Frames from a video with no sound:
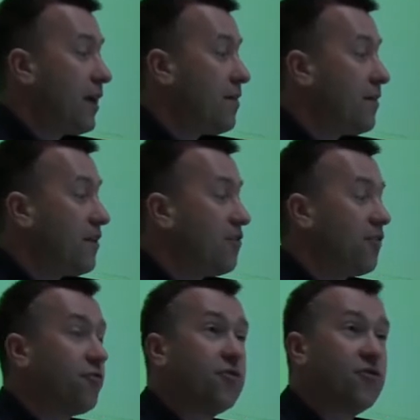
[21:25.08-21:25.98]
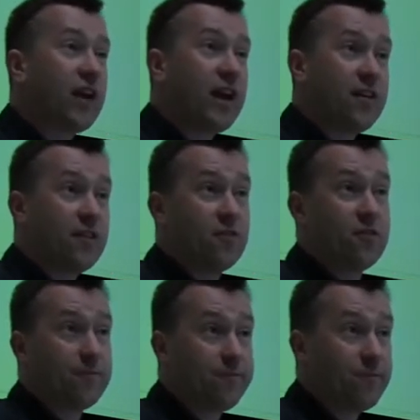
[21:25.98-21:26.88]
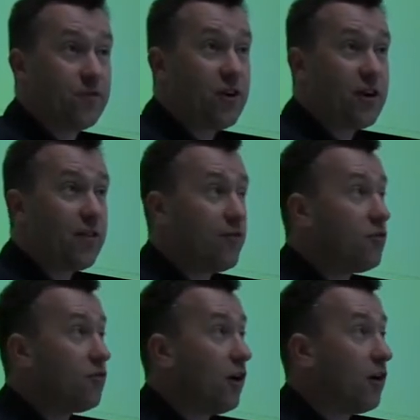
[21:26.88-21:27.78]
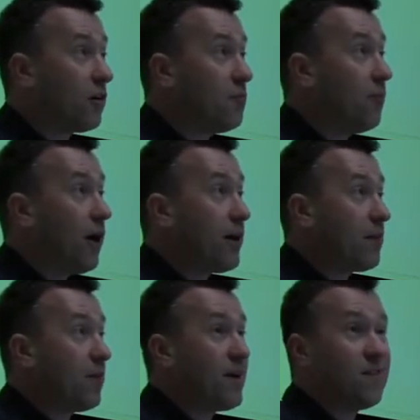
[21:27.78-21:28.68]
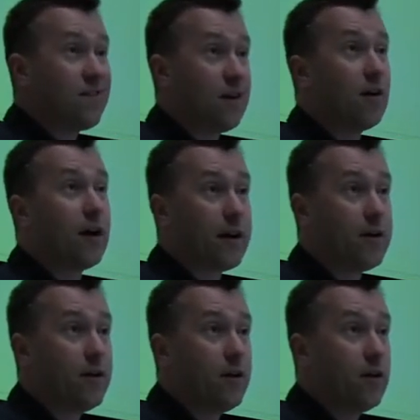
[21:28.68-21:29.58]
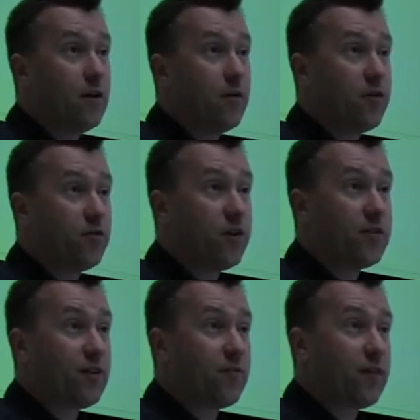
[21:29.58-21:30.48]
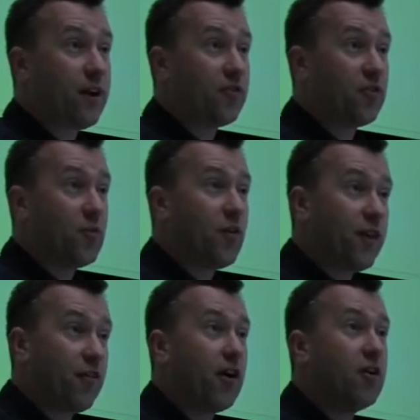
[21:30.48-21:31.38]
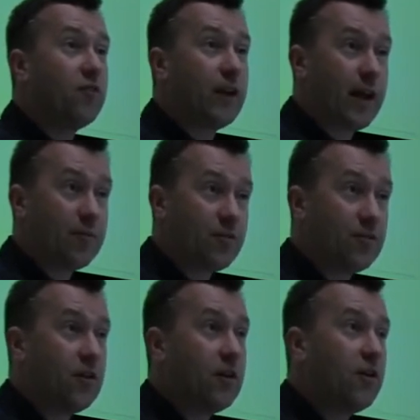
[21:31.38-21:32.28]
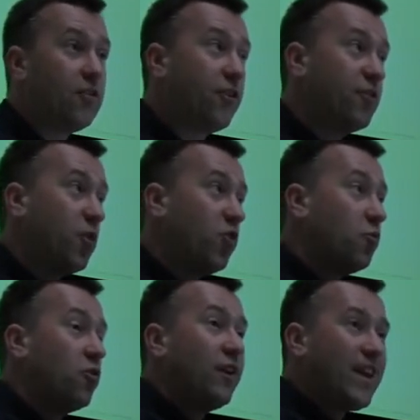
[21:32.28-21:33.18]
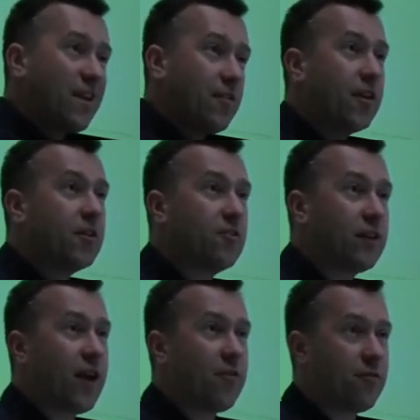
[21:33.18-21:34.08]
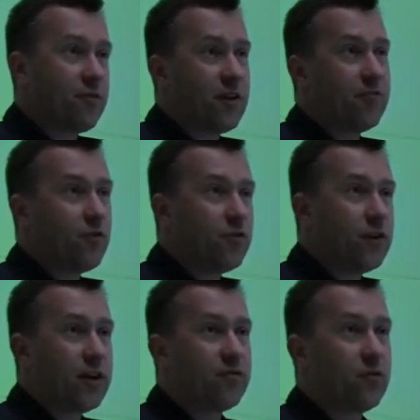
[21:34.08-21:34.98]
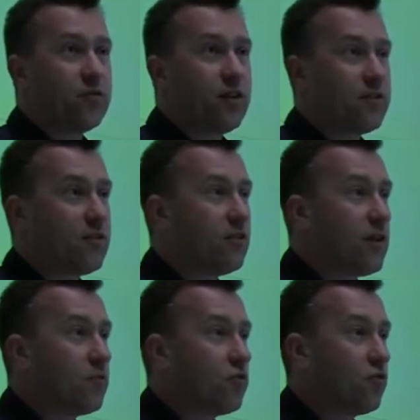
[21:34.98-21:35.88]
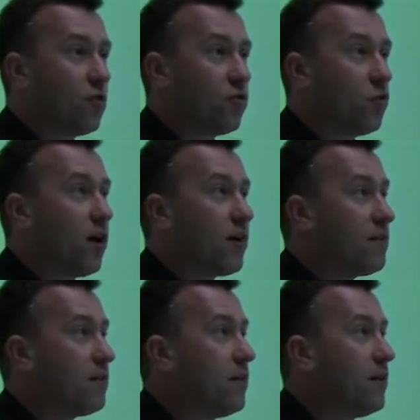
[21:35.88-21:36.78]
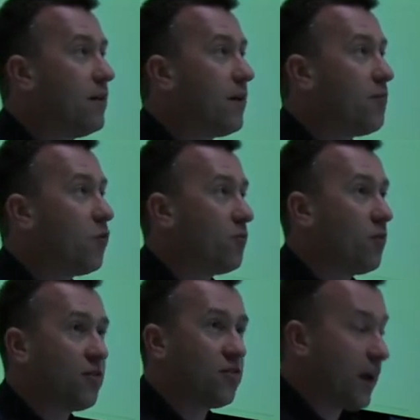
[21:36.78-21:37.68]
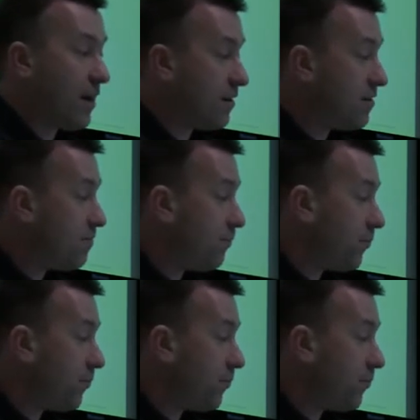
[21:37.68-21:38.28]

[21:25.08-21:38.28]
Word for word: in these different standards. Certainly if you start combining P C I with twenty-seven thousand one, there are overlaps. So it's possible to link things together and therefore not have to assess the same control twice in more than one standard.